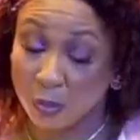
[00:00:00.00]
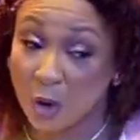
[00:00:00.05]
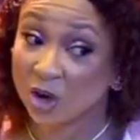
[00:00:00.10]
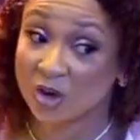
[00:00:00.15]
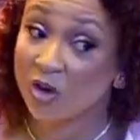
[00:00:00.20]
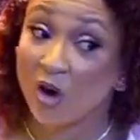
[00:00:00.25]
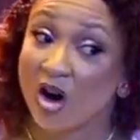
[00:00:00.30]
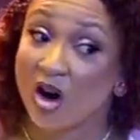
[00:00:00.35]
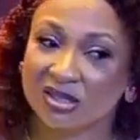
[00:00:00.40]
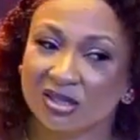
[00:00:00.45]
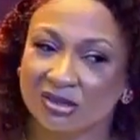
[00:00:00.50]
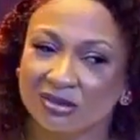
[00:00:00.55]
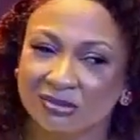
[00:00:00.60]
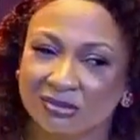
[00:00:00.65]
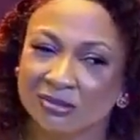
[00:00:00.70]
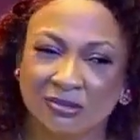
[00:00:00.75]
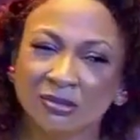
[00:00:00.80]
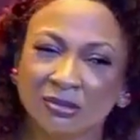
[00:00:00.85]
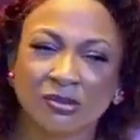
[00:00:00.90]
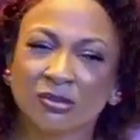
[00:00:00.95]
God
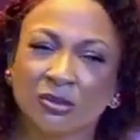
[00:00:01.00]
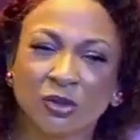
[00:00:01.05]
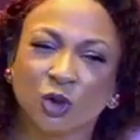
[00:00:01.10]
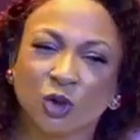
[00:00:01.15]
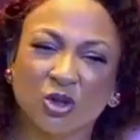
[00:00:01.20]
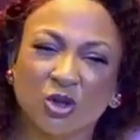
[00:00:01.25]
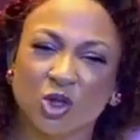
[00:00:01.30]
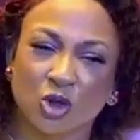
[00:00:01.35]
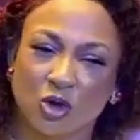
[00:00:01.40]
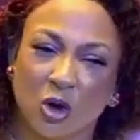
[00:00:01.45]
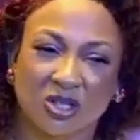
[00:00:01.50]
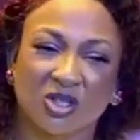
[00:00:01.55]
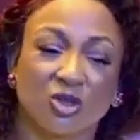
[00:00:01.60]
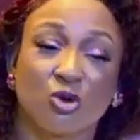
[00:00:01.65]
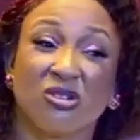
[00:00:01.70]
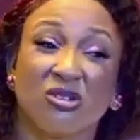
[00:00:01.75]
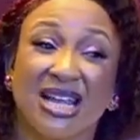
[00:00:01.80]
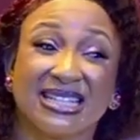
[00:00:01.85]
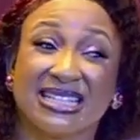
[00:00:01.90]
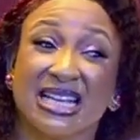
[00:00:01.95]
does not. Don't
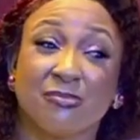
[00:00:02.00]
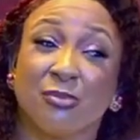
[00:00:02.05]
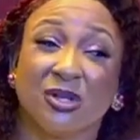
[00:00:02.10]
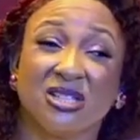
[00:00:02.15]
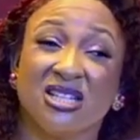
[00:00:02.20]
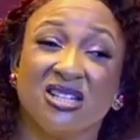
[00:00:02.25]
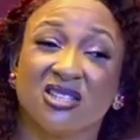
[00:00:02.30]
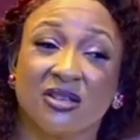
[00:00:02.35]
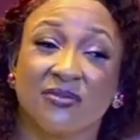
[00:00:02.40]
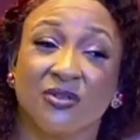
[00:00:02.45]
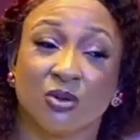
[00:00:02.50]
let anybody deceive you.